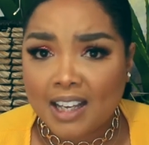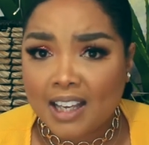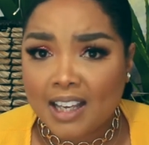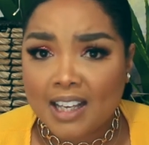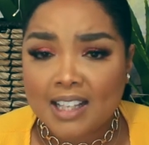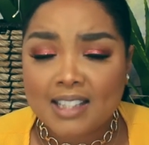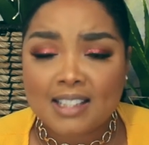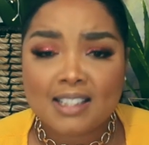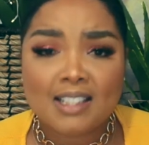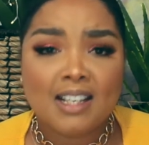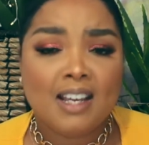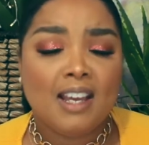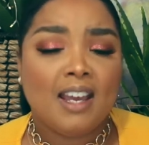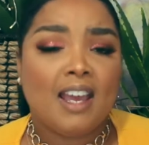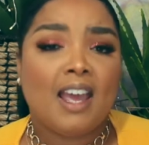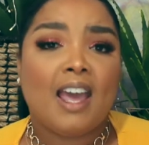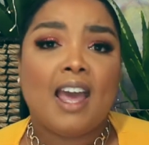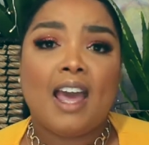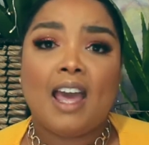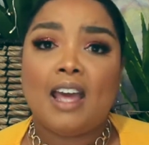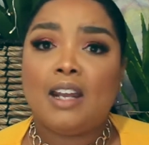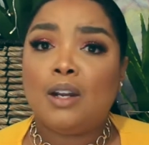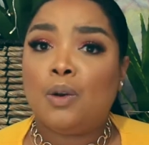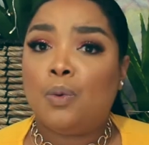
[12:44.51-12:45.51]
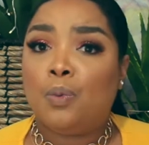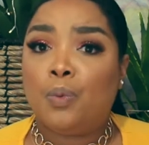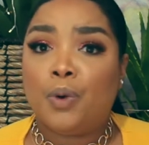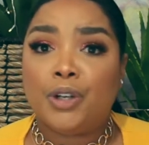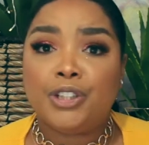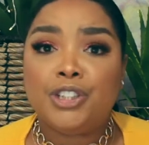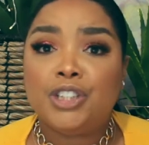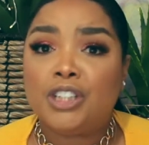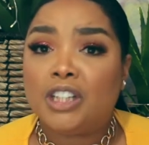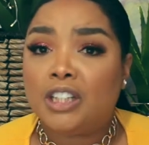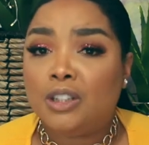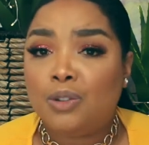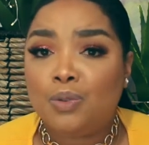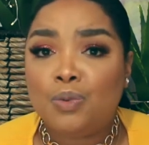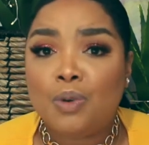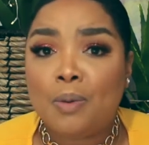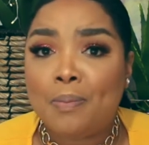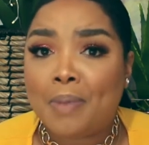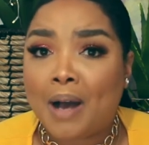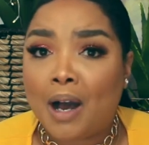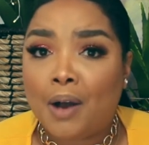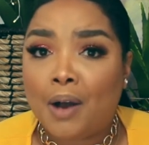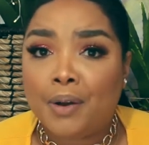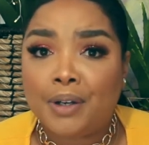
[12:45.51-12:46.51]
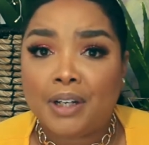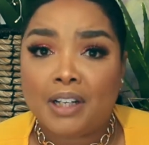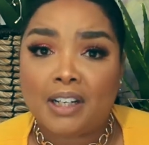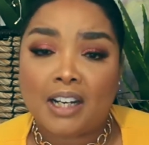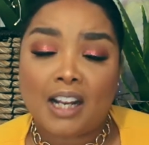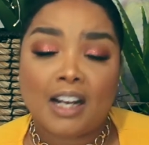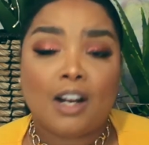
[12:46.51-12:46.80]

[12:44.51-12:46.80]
is and what you can do about it.